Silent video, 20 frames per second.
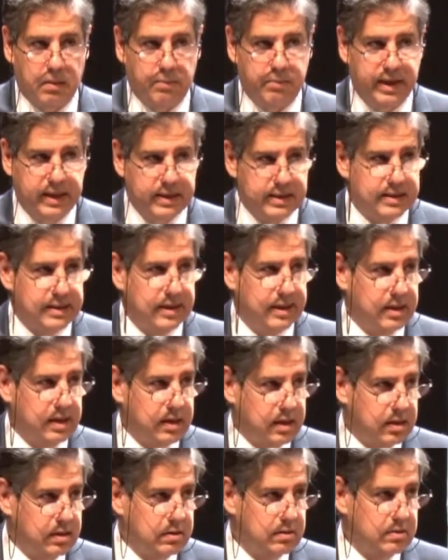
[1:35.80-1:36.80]

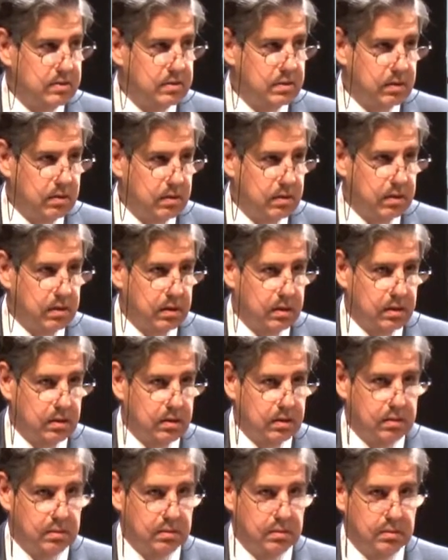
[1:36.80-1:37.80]
Pakistan is
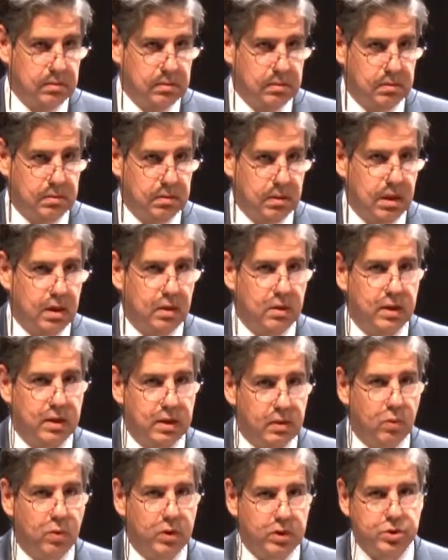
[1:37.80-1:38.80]
on uh, in
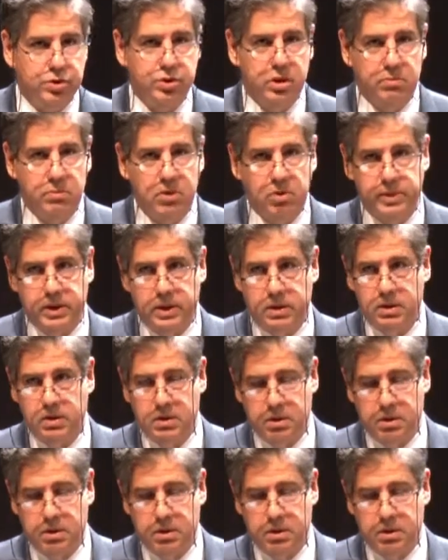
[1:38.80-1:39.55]
a watershed moment.